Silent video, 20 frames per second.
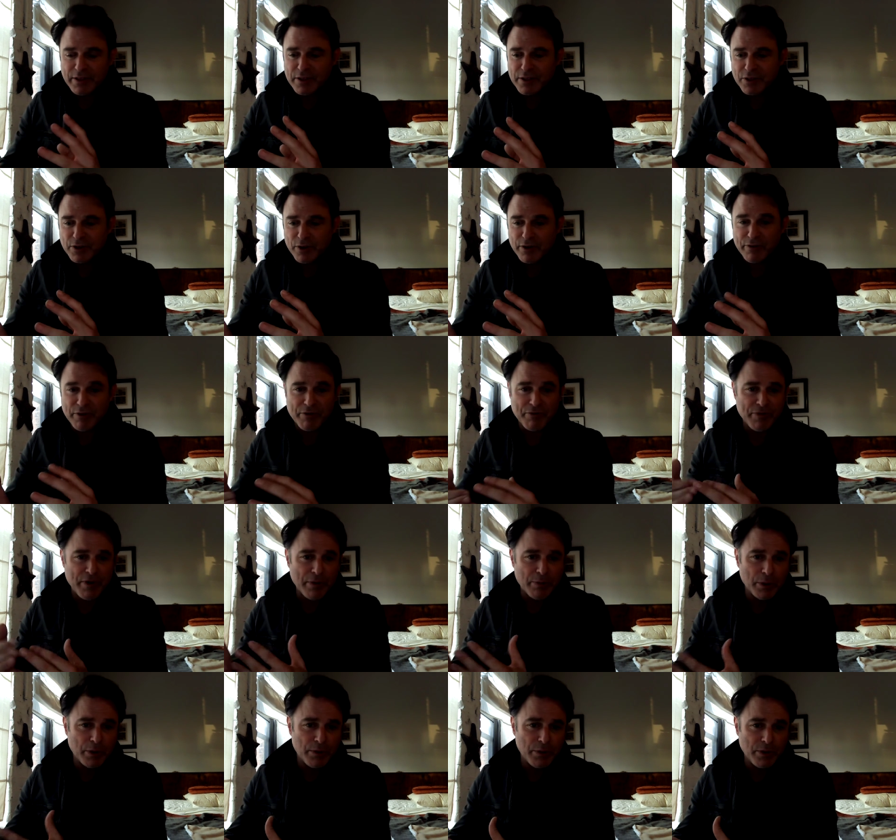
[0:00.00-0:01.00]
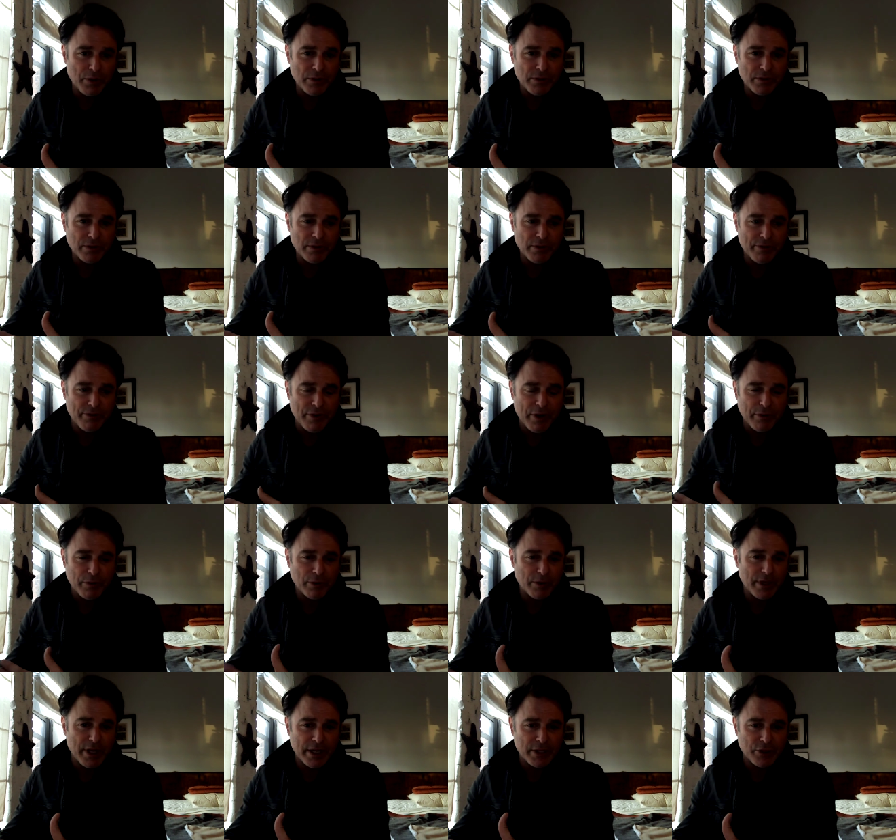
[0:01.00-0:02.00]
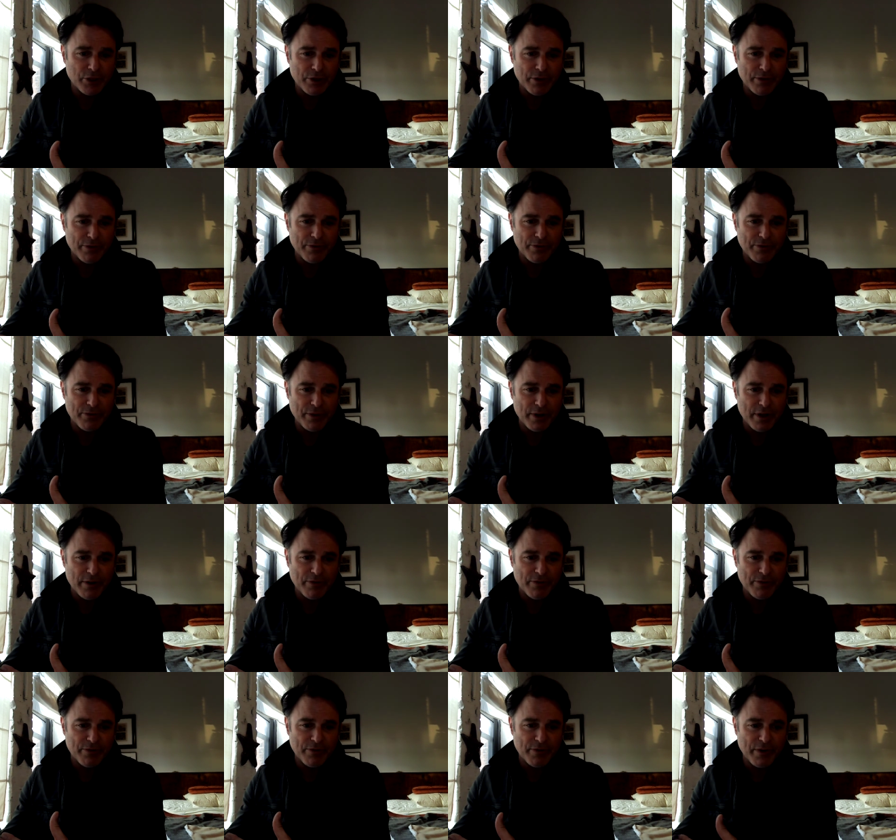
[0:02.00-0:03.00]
the sort of ephemeral, ephemeral nature of of,